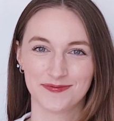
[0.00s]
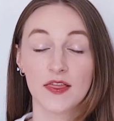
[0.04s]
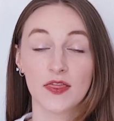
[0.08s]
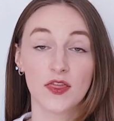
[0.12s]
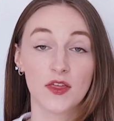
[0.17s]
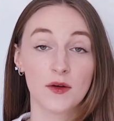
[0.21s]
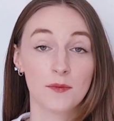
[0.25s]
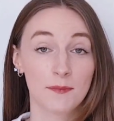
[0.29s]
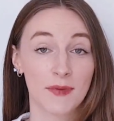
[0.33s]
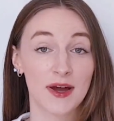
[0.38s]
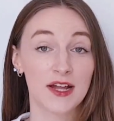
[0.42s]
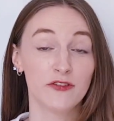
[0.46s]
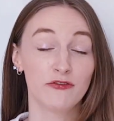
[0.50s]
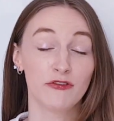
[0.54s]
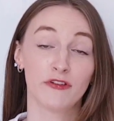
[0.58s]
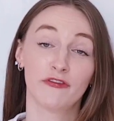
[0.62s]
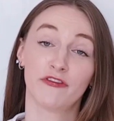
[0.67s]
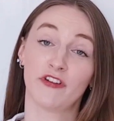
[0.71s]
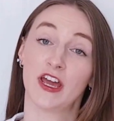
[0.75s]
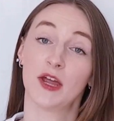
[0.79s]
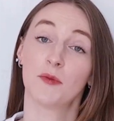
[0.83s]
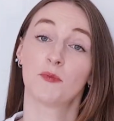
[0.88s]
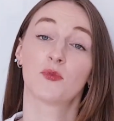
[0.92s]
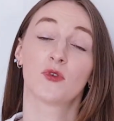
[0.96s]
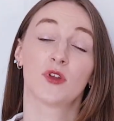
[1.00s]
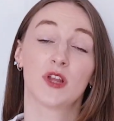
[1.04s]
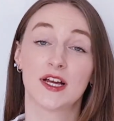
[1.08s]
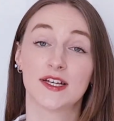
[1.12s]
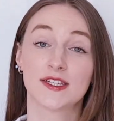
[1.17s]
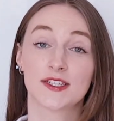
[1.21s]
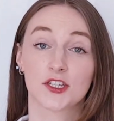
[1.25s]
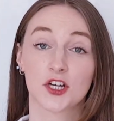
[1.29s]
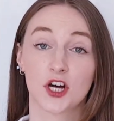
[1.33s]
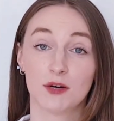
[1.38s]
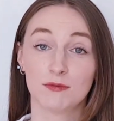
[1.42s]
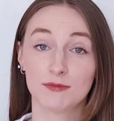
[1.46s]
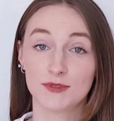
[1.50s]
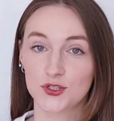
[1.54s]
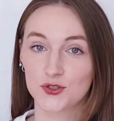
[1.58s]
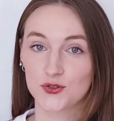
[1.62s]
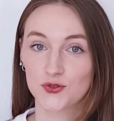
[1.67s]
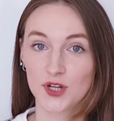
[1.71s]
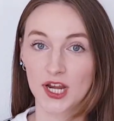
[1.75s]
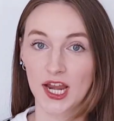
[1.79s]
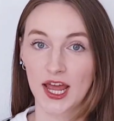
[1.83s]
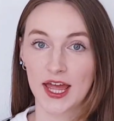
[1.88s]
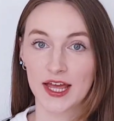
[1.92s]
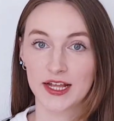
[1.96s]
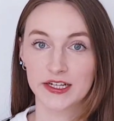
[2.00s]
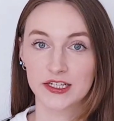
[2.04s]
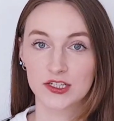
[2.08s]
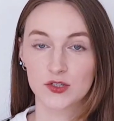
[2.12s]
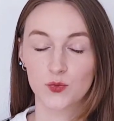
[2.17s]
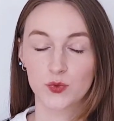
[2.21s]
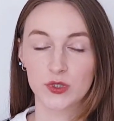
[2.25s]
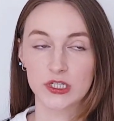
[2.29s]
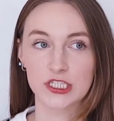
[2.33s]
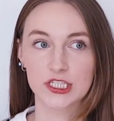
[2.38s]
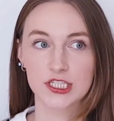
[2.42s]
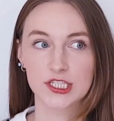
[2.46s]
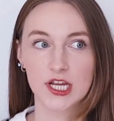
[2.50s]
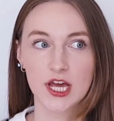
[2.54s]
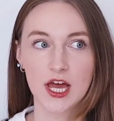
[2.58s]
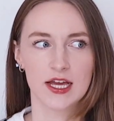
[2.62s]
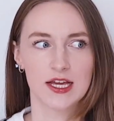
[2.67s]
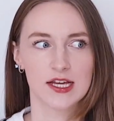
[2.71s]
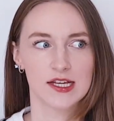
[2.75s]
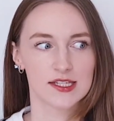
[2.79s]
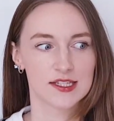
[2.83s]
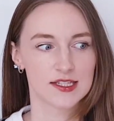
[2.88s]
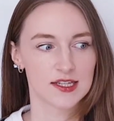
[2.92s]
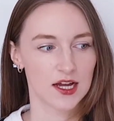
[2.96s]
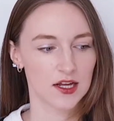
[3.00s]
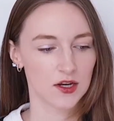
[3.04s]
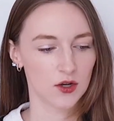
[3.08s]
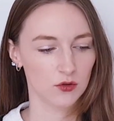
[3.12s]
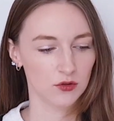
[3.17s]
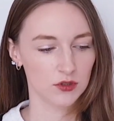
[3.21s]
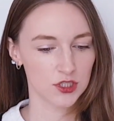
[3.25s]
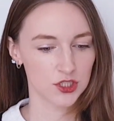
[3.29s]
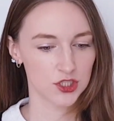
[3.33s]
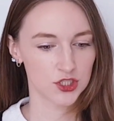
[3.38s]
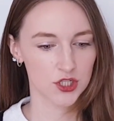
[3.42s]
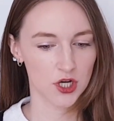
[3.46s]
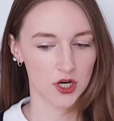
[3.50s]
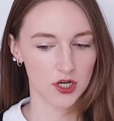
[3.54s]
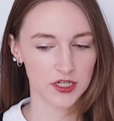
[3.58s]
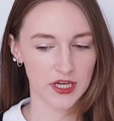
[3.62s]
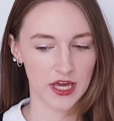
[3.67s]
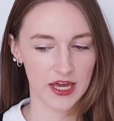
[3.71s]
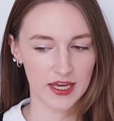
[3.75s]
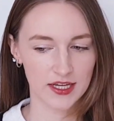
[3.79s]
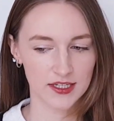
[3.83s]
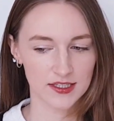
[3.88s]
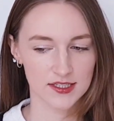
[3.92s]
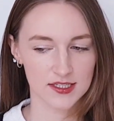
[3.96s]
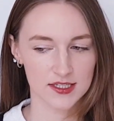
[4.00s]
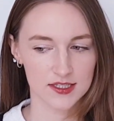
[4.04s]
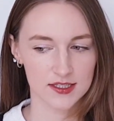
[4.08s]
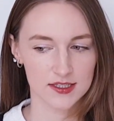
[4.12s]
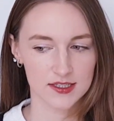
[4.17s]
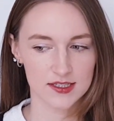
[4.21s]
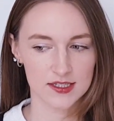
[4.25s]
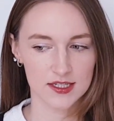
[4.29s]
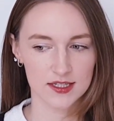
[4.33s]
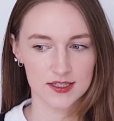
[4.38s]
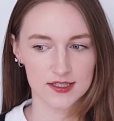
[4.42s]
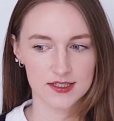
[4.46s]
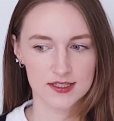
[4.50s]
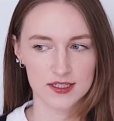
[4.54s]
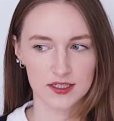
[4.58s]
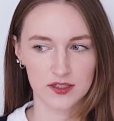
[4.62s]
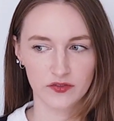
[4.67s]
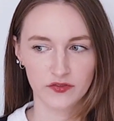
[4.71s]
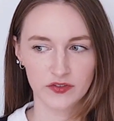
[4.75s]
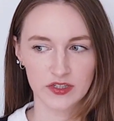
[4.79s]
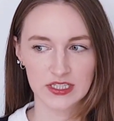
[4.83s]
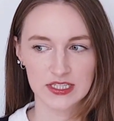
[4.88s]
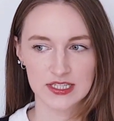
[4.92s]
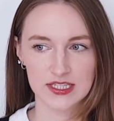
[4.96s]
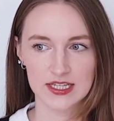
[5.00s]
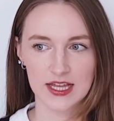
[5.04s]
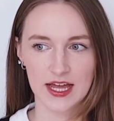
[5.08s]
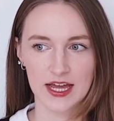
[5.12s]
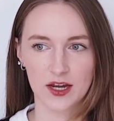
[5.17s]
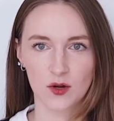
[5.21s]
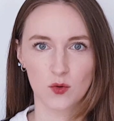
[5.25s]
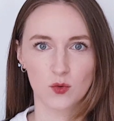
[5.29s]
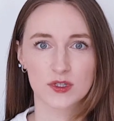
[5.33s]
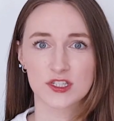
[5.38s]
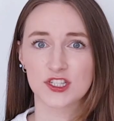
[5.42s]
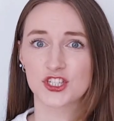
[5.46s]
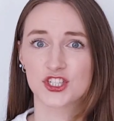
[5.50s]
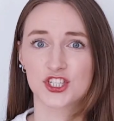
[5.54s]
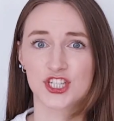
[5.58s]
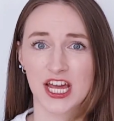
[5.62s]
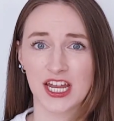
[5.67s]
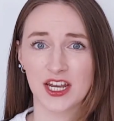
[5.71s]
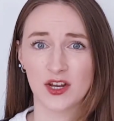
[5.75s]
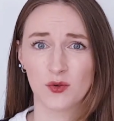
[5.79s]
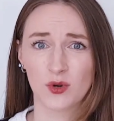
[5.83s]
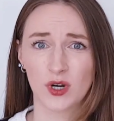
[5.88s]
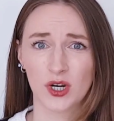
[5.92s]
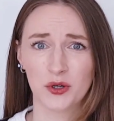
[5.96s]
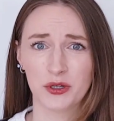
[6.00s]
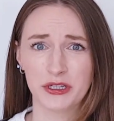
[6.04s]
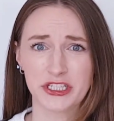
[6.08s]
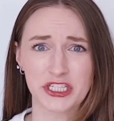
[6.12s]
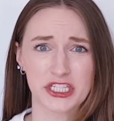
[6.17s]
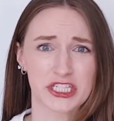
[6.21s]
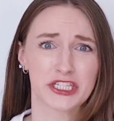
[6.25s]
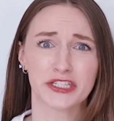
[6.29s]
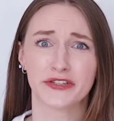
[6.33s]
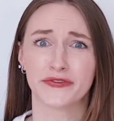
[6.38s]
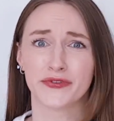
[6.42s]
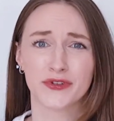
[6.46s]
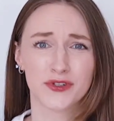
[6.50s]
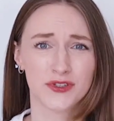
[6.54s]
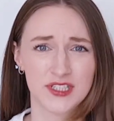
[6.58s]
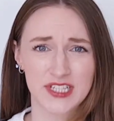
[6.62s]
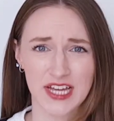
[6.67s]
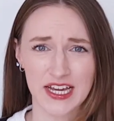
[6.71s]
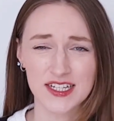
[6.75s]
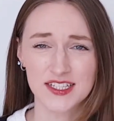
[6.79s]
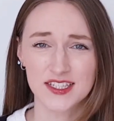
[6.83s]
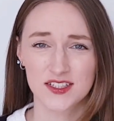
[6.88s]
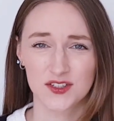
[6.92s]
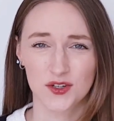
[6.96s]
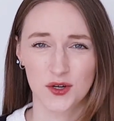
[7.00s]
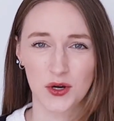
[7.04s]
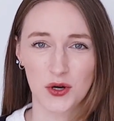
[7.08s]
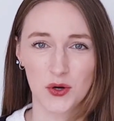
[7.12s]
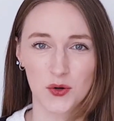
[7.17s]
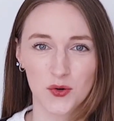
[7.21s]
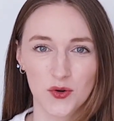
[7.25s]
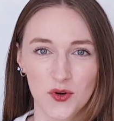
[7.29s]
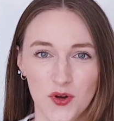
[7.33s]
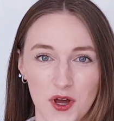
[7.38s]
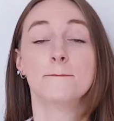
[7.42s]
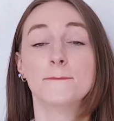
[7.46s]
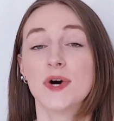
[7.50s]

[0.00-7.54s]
The month of April has come to an end, which is not only shocking since it still feels like it was January just a few days ago,